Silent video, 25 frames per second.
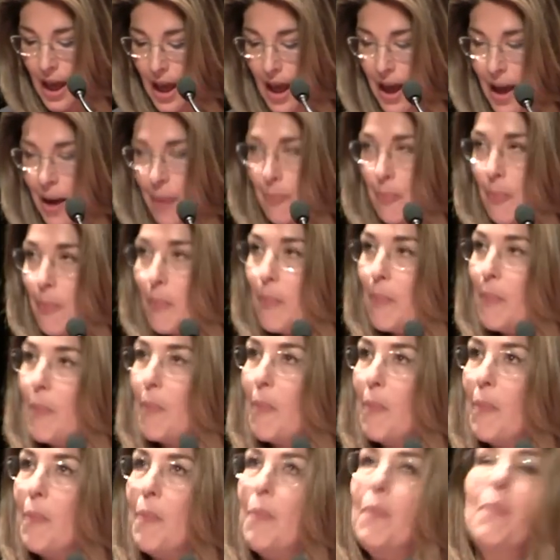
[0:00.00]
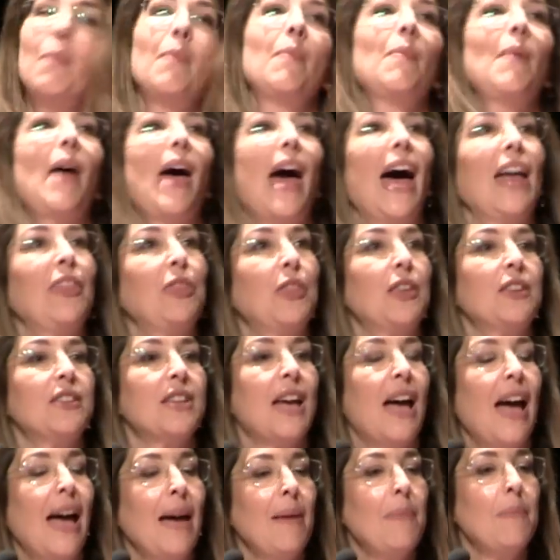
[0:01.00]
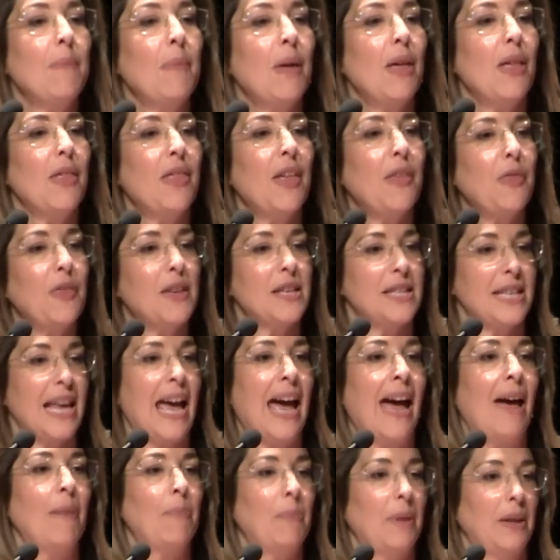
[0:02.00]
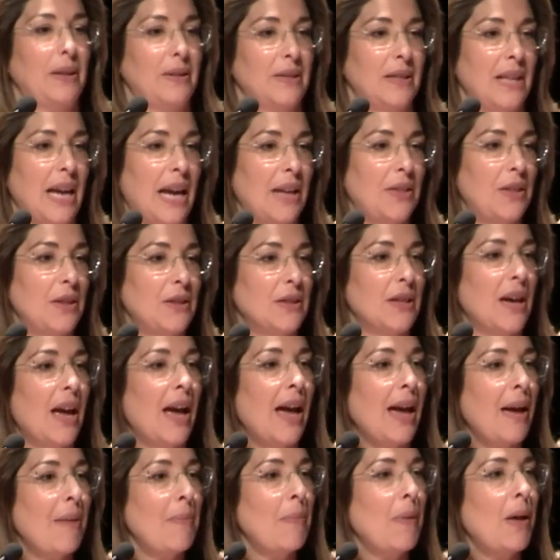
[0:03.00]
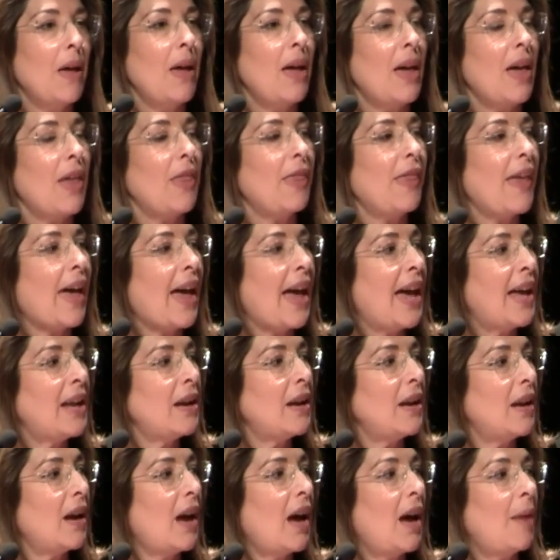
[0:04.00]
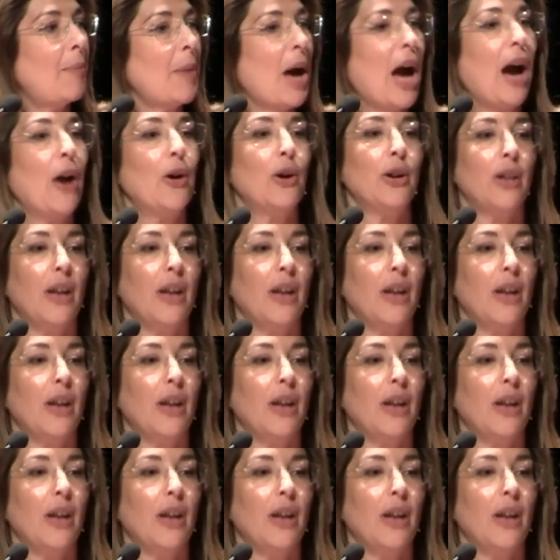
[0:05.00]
At the time that this happened, at the time that our